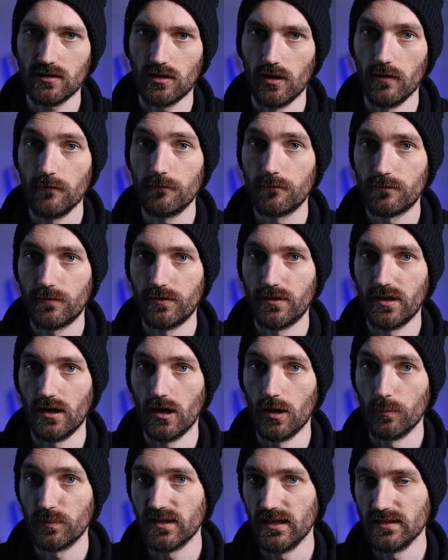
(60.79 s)
of the
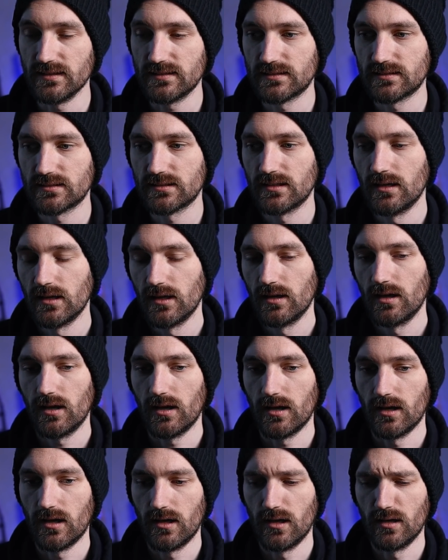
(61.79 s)
updates.
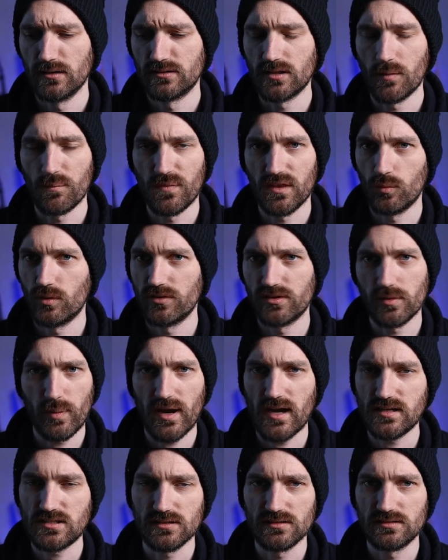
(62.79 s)
Something with the
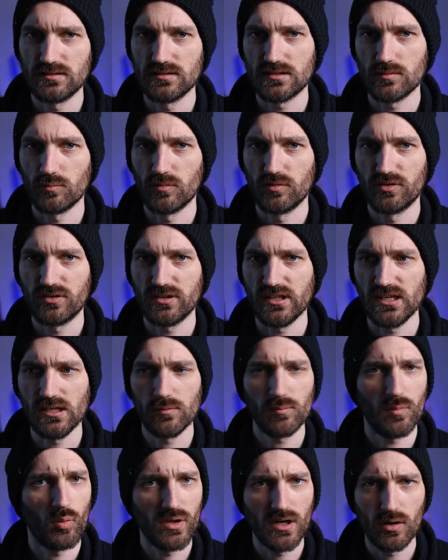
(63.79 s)
patching system on
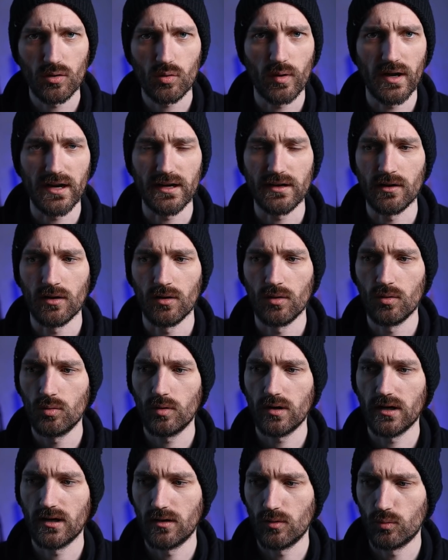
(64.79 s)
Steam, we don't quite
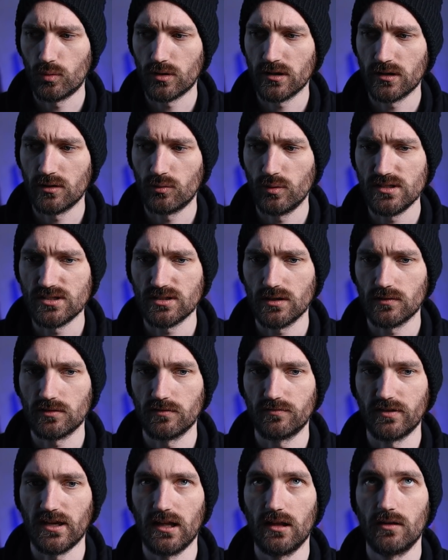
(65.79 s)
know. We're gonna reach out
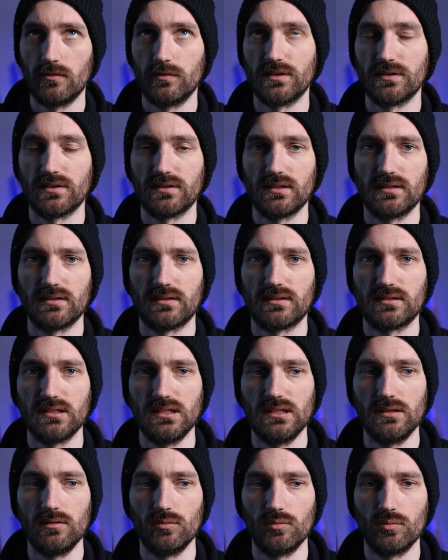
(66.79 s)
to Valve and
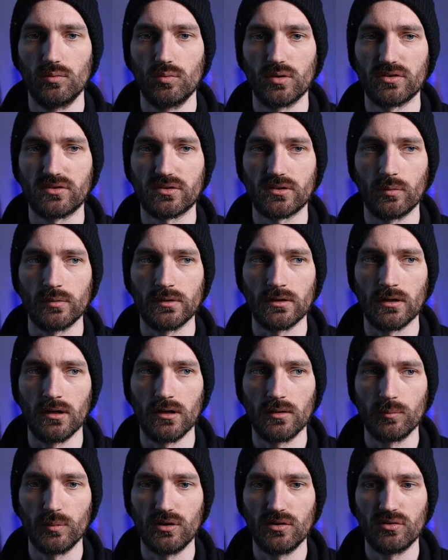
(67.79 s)
see what's going
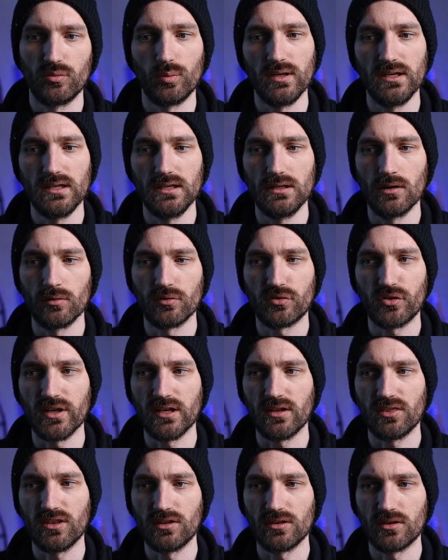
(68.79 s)
on, because we don't see
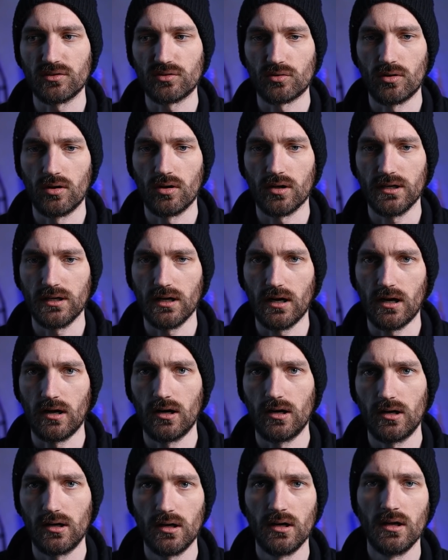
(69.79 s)
anything that's wrong in
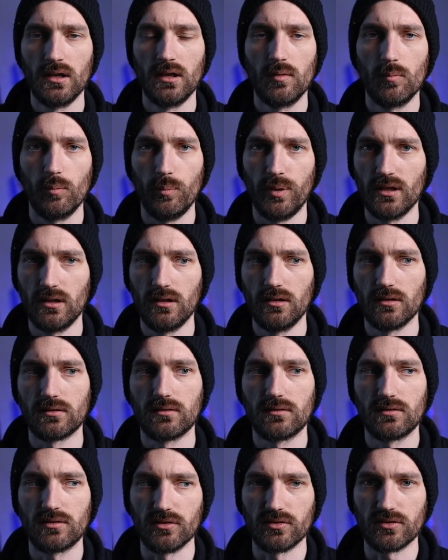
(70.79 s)
our
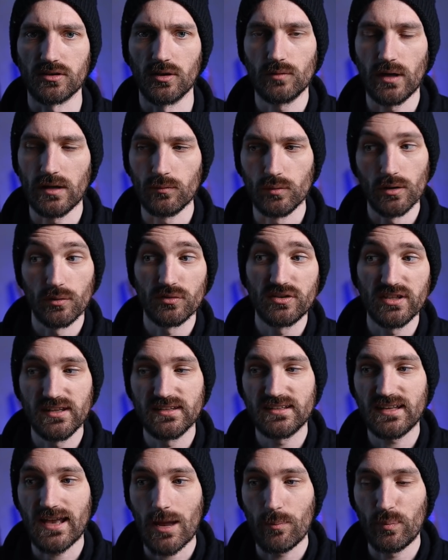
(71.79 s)
build system, and we don't see
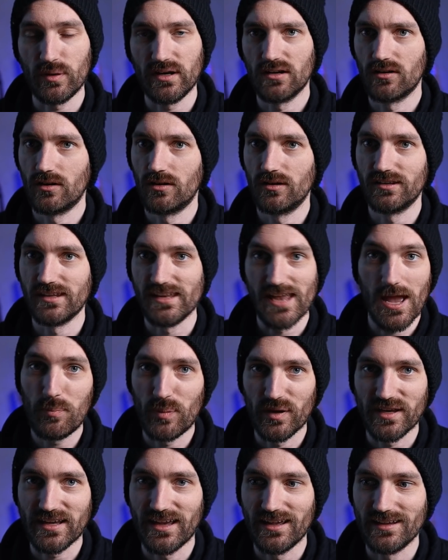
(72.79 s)
this happening on the
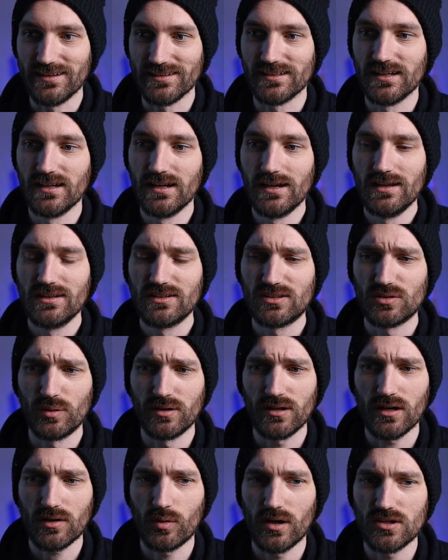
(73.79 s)
Epic end. So we're
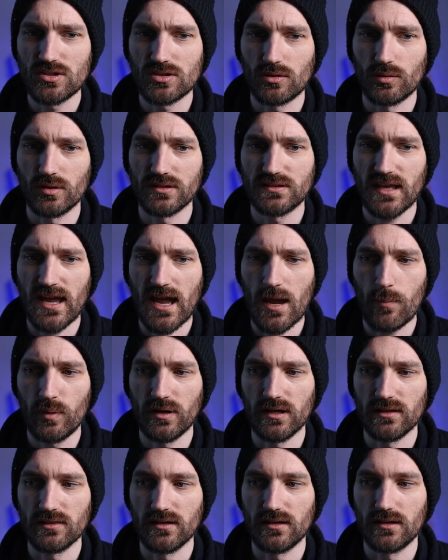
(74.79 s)
not quite sure what's
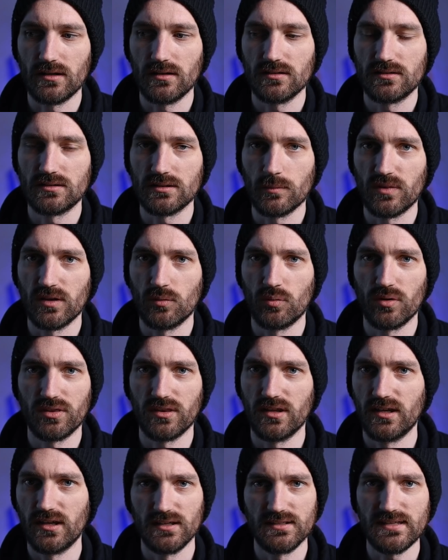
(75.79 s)
happening there. It's something with
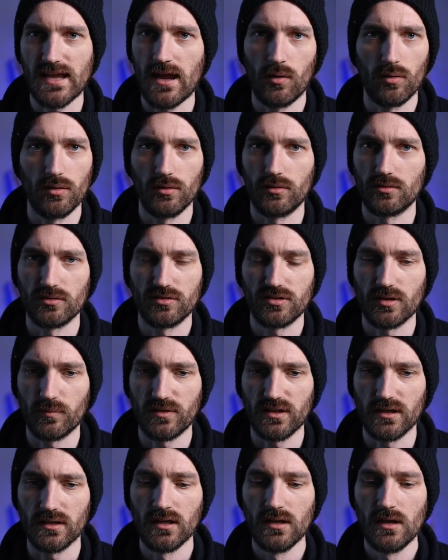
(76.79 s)
the download or
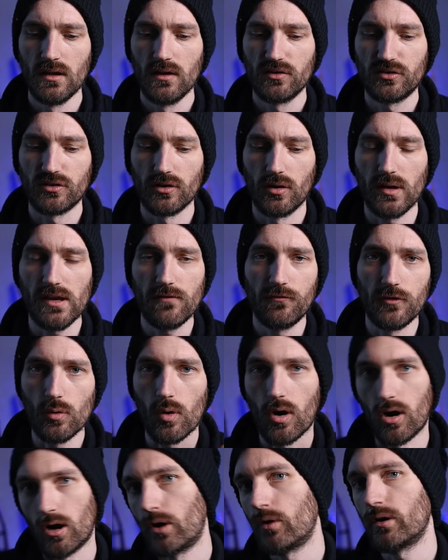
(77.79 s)
something. So if you
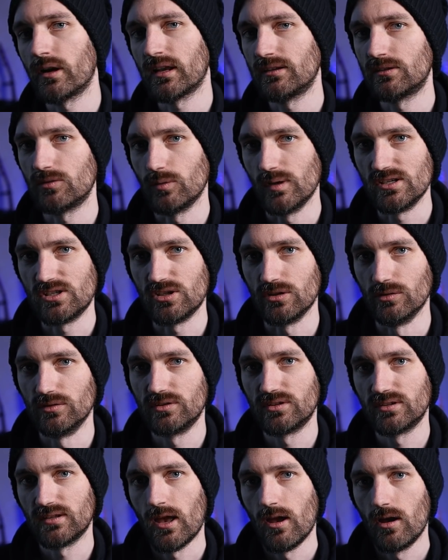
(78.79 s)
are running into
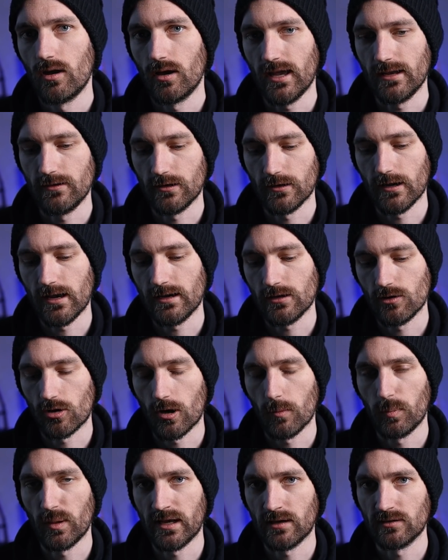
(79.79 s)
issues and you're
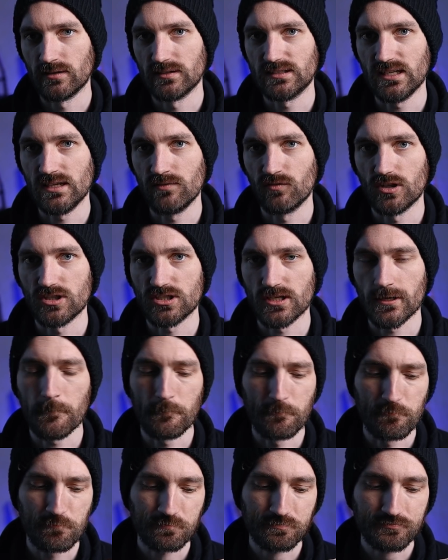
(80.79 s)
all playing on the Steam version,
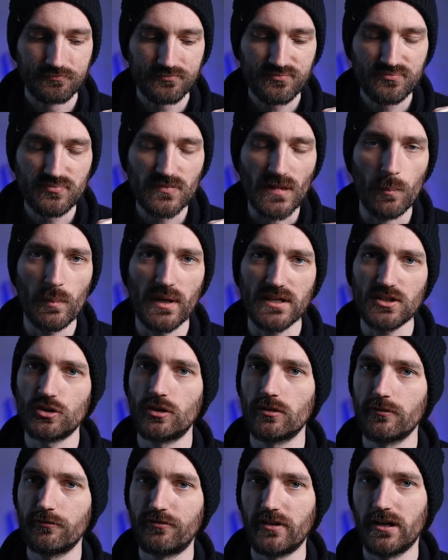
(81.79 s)
make
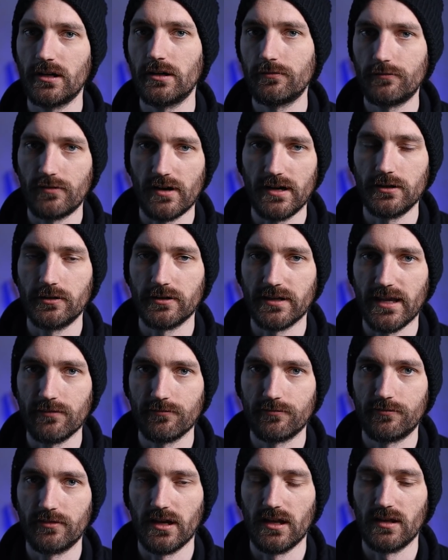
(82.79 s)
sure to verify your
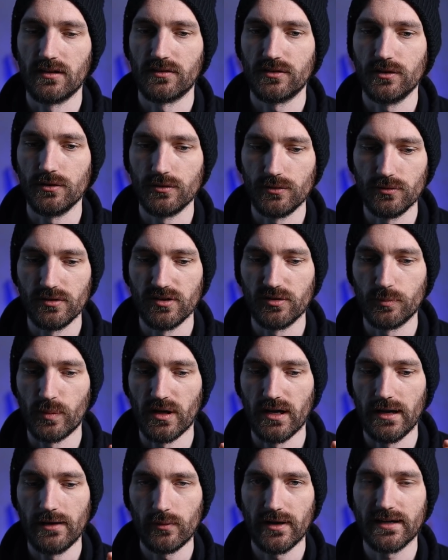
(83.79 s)
game files. You do this
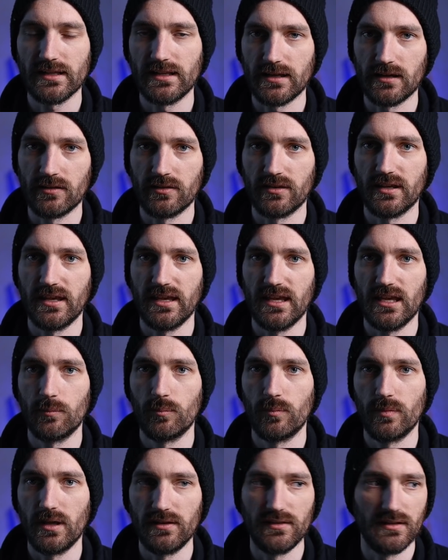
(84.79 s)
by right-clicking on the
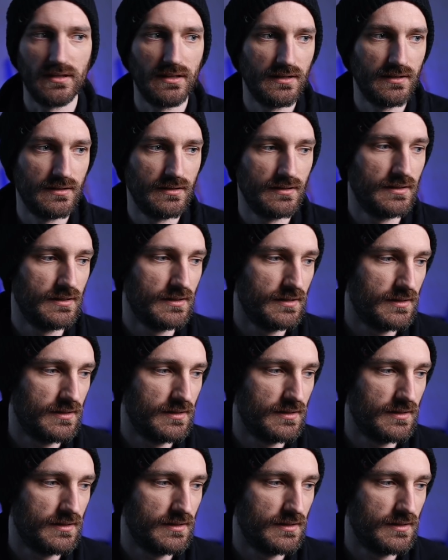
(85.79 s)
game and then,